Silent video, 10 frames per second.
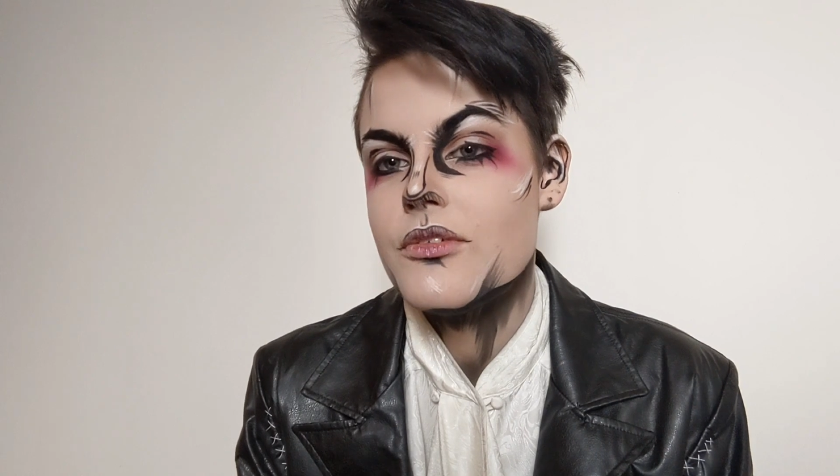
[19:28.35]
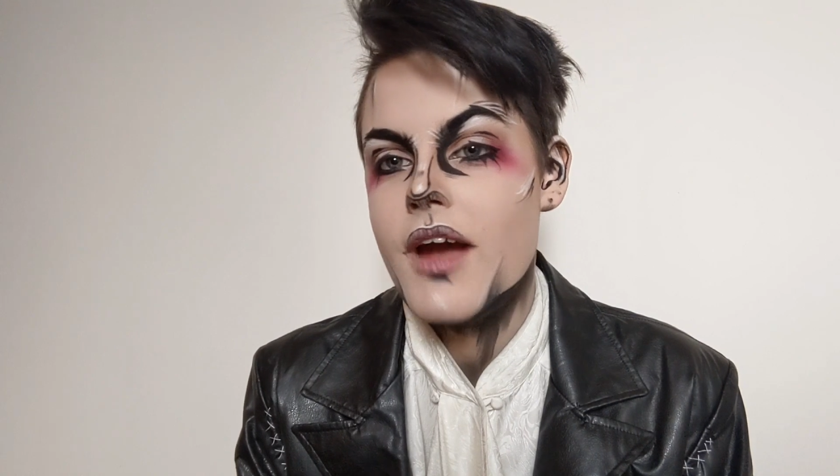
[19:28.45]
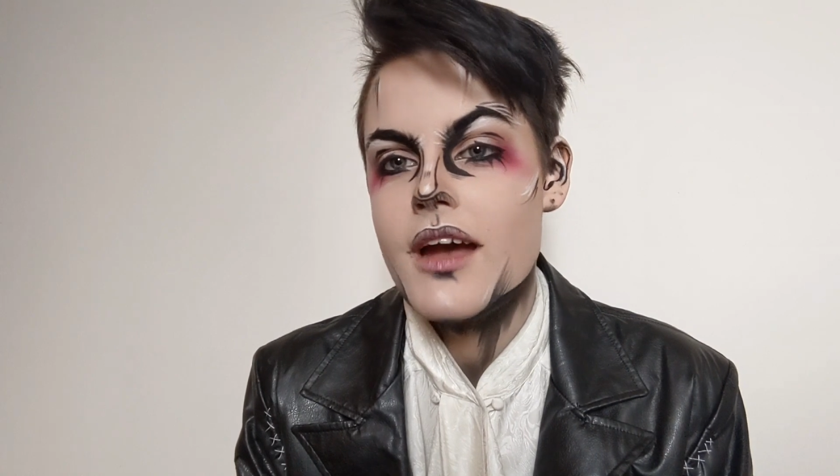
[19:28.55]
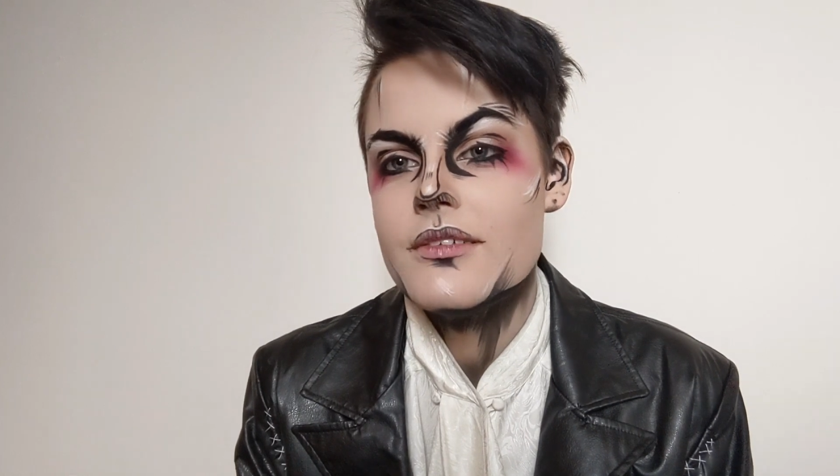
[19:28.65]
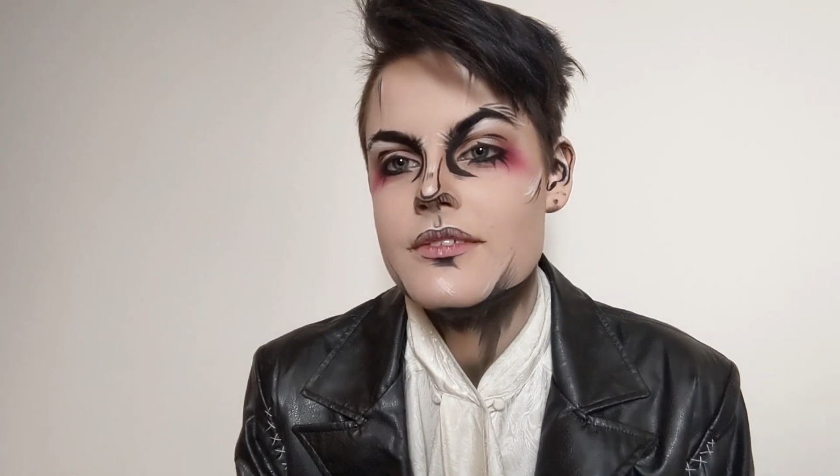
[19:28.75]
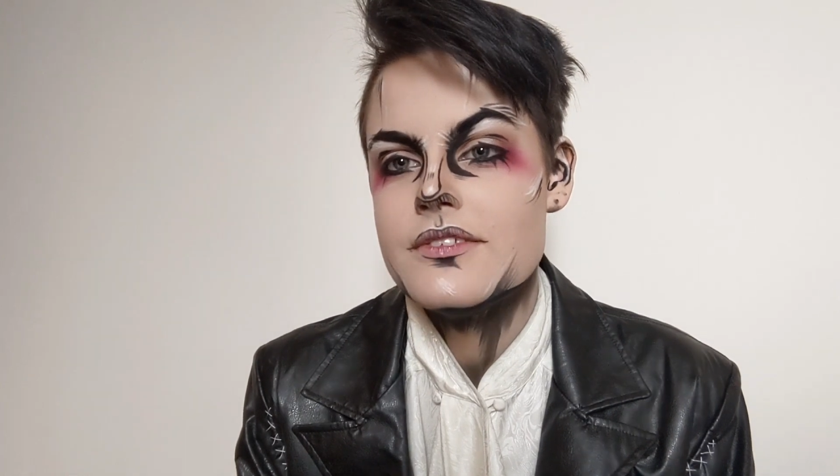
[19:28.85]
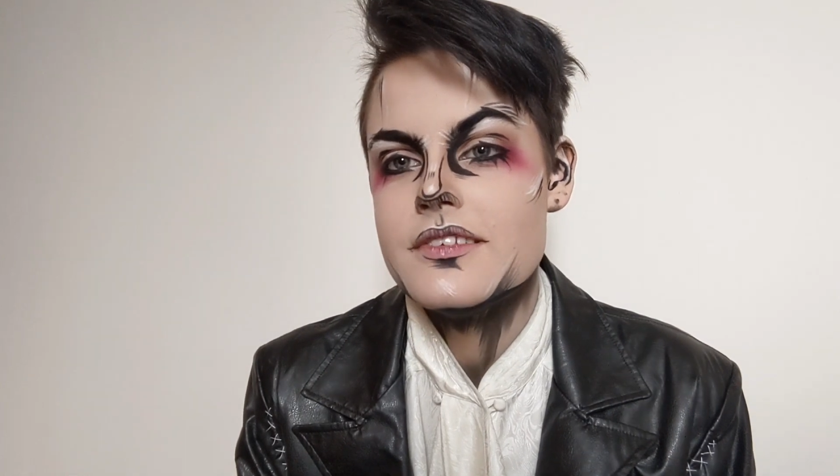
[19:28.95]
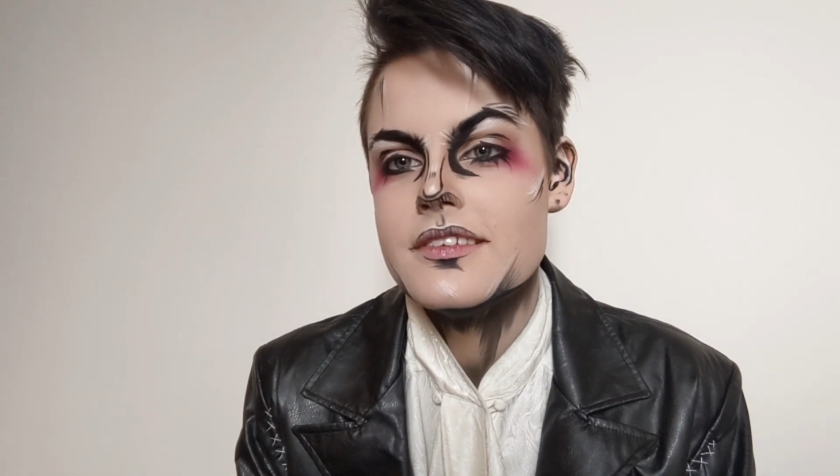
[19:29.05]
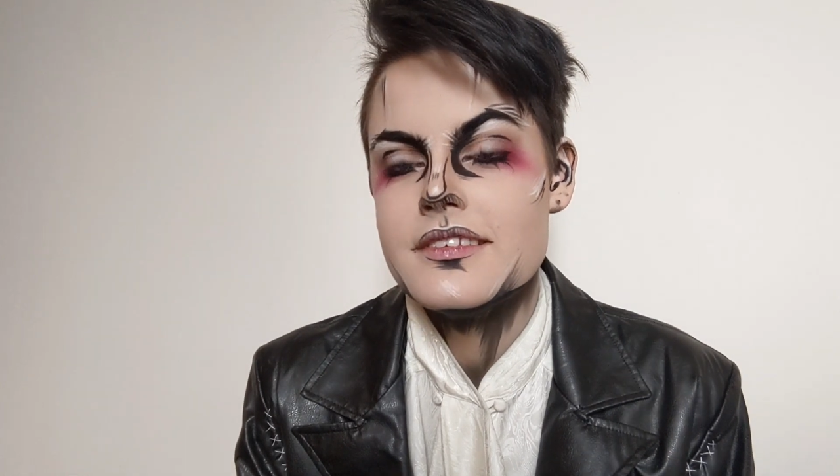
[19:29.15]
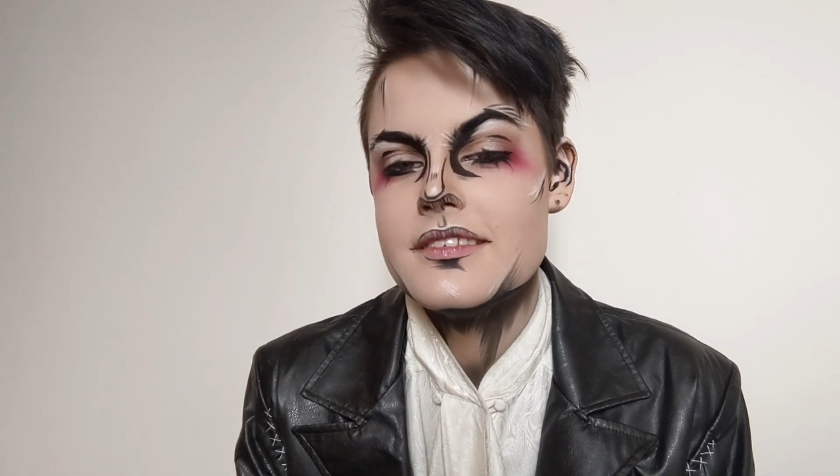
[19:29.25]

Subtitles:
around.